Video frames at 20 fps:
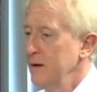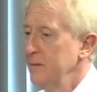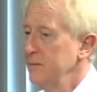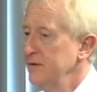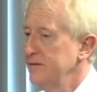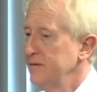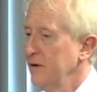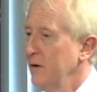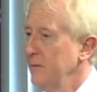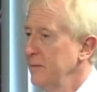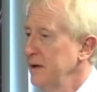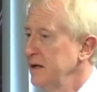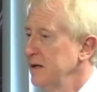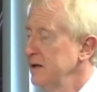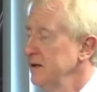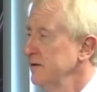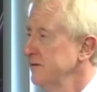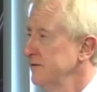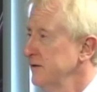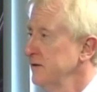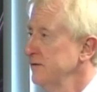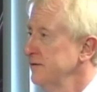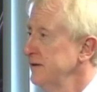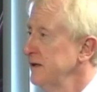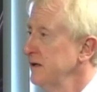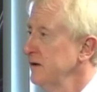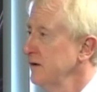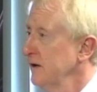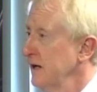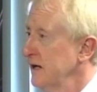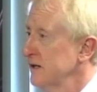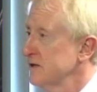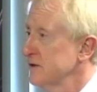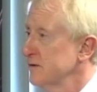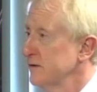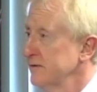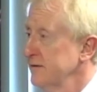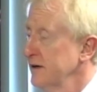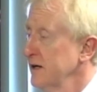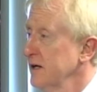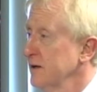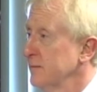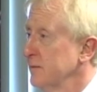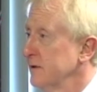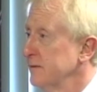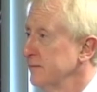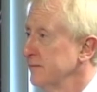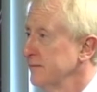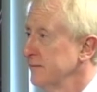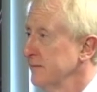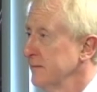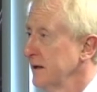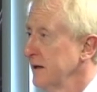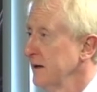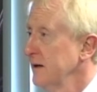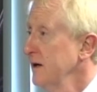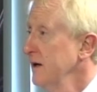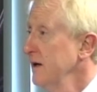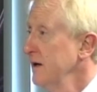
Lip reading: before making the full video lecture available. Yeah?